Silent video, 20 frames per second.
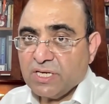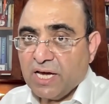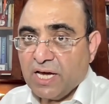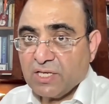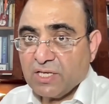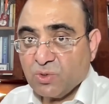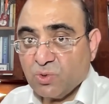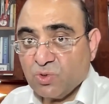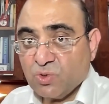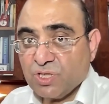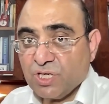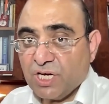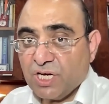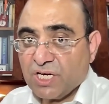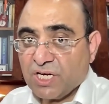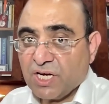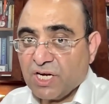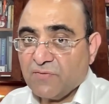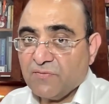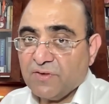
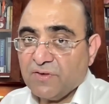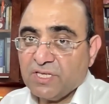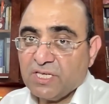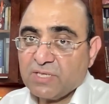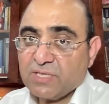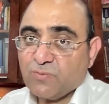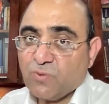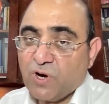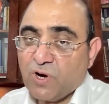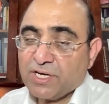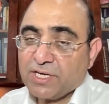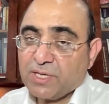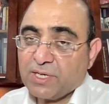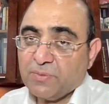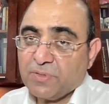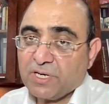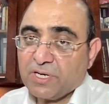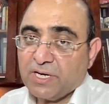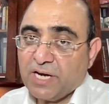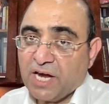associated with this point
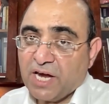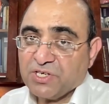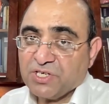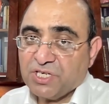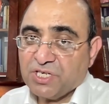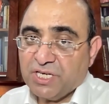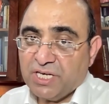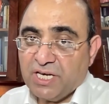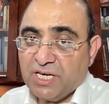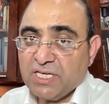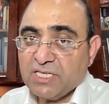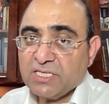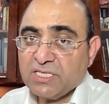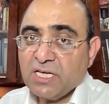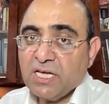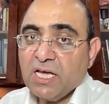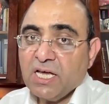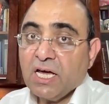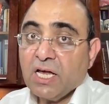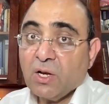number 19 is
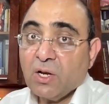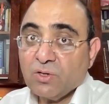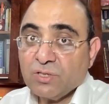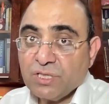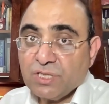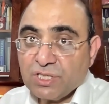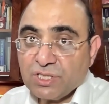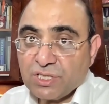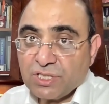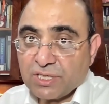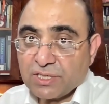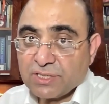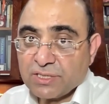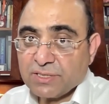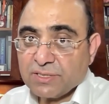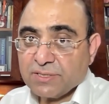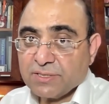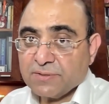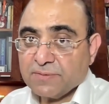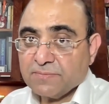
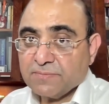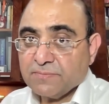logistics,